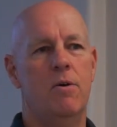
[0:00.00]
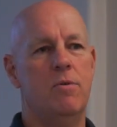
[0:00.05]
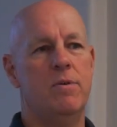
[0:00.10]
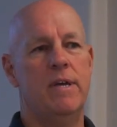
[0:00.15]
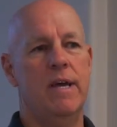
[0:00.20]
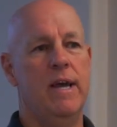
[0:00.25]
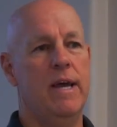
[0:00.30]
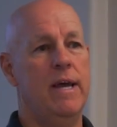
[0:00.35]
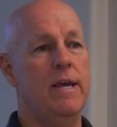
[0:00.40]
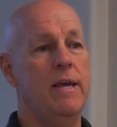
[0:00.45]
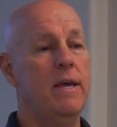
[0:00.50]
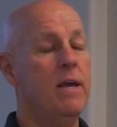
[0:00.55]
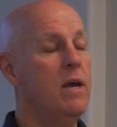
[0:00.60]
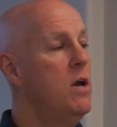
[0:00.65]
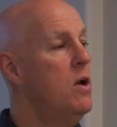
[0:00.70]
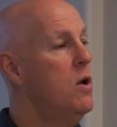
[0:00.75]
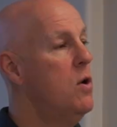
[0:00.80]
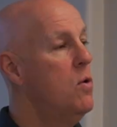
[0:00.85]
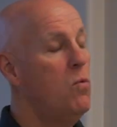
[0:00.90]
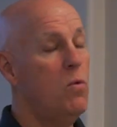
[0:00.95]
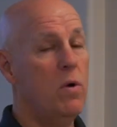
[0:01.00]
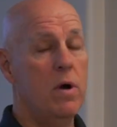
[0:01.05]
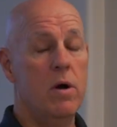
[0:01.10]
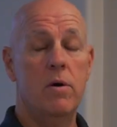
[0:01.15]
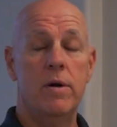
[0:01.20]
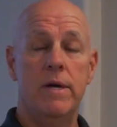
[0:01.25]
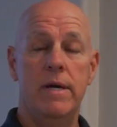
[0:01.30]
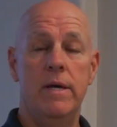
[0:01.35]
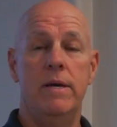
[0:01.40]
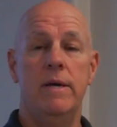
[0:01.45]
Okay,
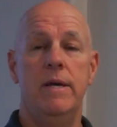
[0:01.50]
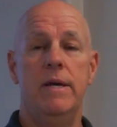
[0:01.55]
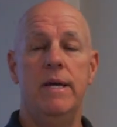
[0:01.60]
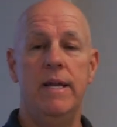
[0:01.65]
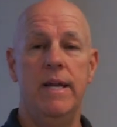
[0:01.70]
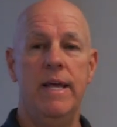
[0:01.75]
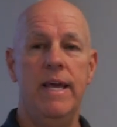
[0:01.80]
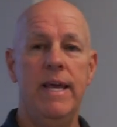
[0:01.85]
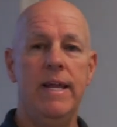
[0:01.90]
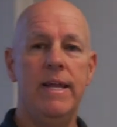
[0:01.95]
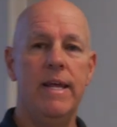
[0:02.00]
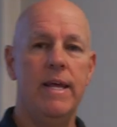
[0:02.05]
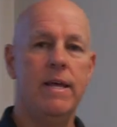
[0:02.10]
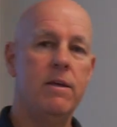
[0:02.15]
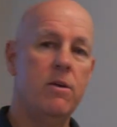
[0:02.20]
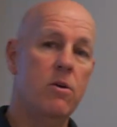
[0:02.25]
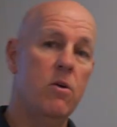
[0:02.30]
well, in heating,